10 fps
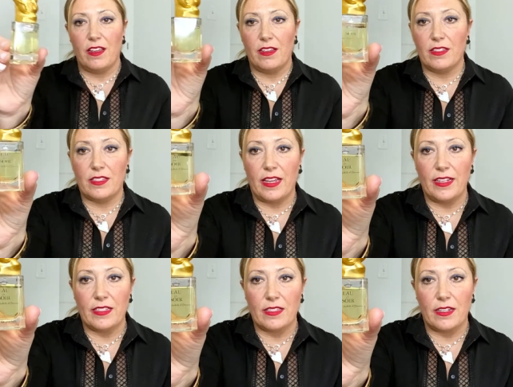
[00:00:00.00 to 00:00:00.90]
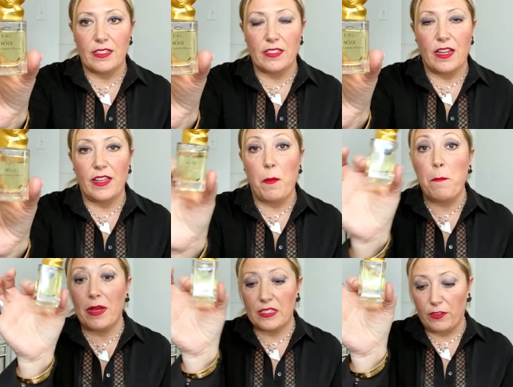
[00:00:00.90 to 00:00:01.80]
Stunning, stunning, stunning,
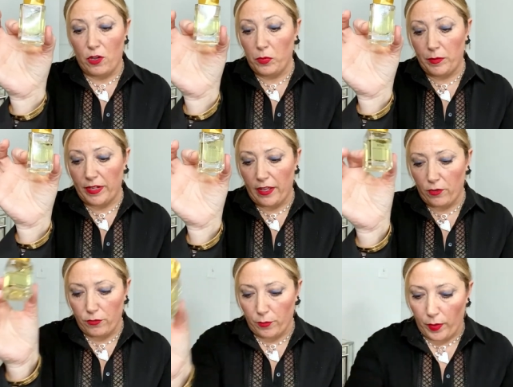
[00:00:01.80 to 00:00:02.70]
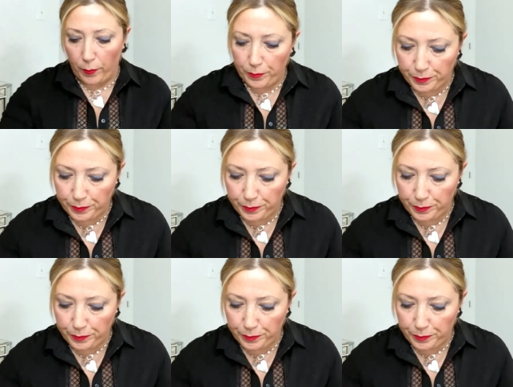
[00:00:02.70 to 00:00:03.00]
massive compliment getter for me.